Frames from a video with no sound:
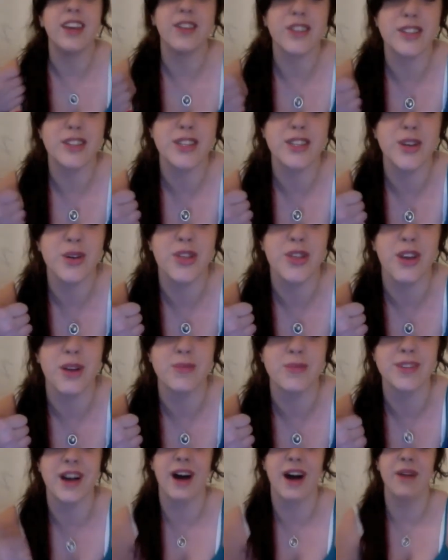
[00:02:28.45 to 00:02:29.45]
it two
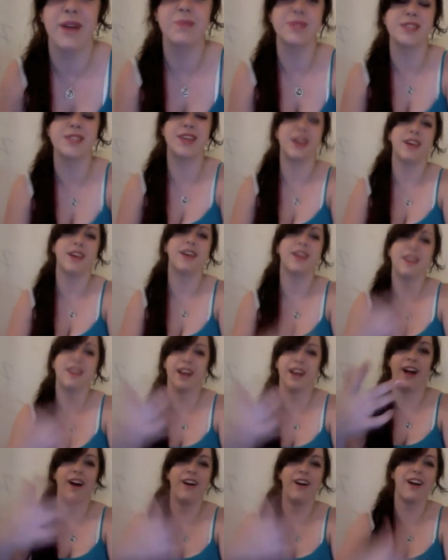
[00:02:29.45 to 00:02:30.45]
thumbs ups, you know?